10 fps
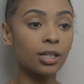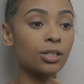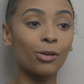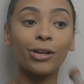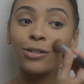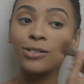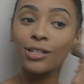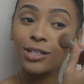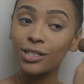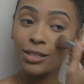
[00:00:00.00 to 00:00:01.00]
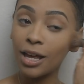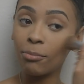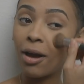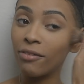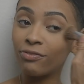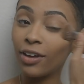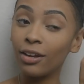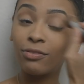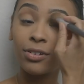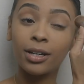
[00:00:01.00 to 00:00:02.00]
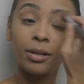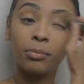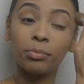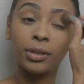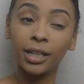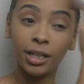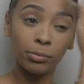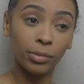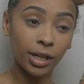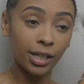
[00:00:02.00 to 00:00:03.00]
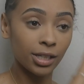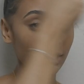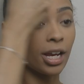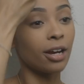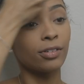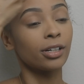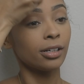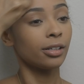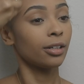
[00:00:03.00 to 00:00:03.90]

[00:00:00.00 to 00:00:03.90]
So I use this. This is like my favorite blending brush ever.